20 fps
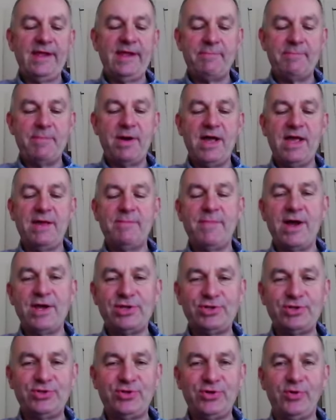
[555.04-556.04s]
in my
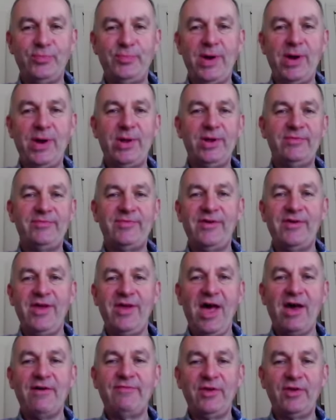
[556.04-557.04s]
straw poll of
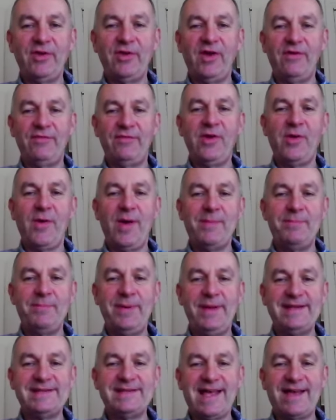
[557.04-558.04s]
a few
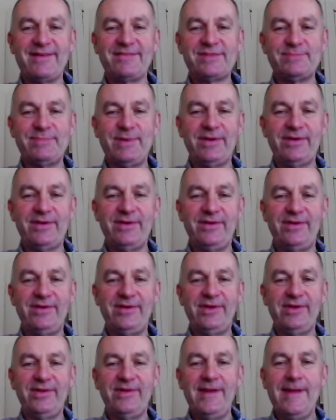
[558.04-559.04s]
MPs that I've spoken
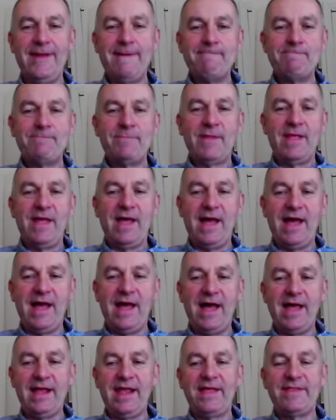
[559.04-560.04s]
to,
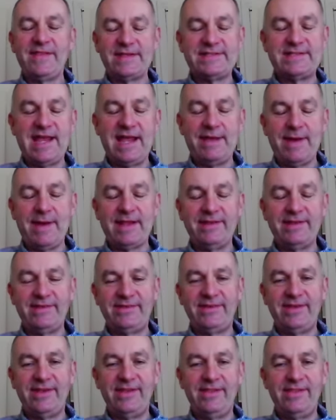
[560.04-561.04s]
I get the same
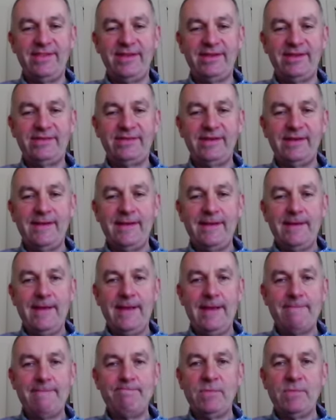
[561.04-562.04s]
answer that,
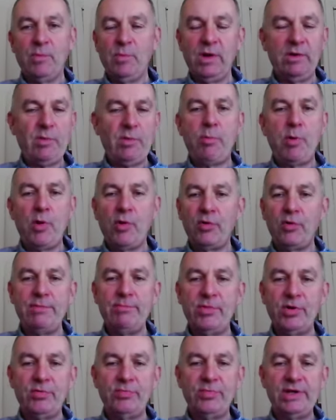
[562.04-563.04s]
well, we're pouring
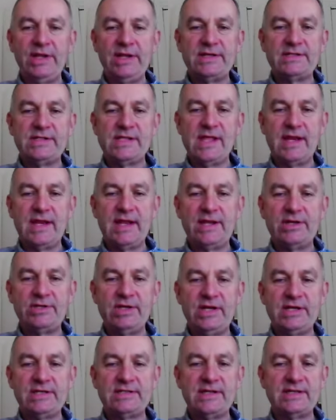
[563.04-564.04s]
more money into the
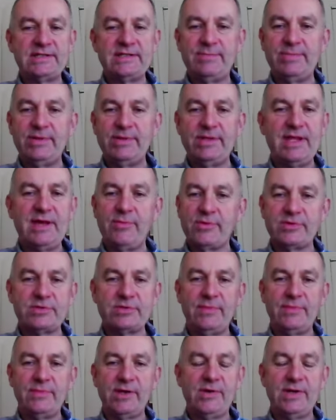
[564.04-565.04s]
NHS. And I said, but that wasn't
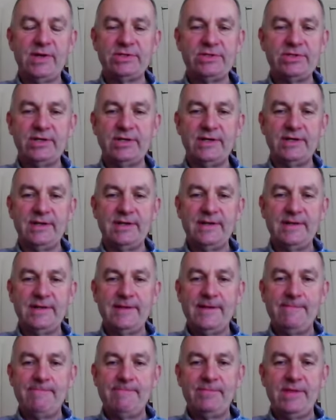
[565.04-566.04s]
my question.
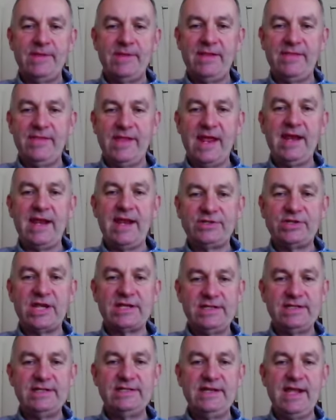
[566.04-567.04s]
The
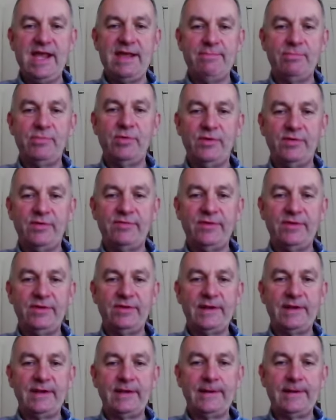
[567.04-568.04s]
NHS is getting more
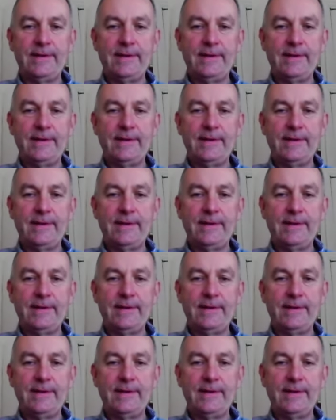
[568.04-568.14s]
funding,